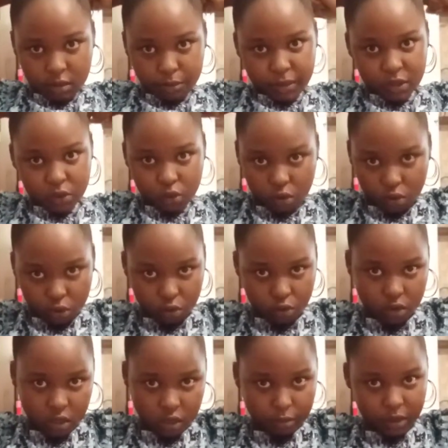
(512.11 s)
Depends with you,
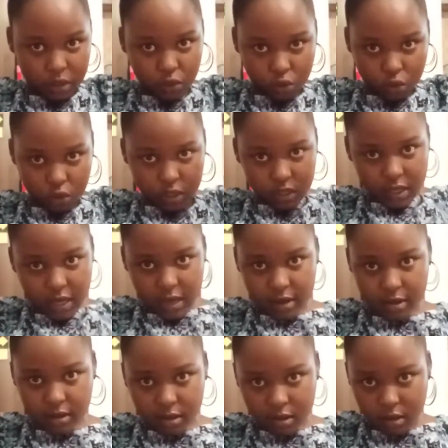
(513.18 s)
depends with your
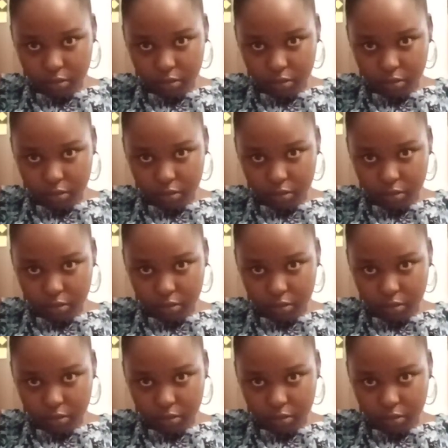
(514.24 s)
style,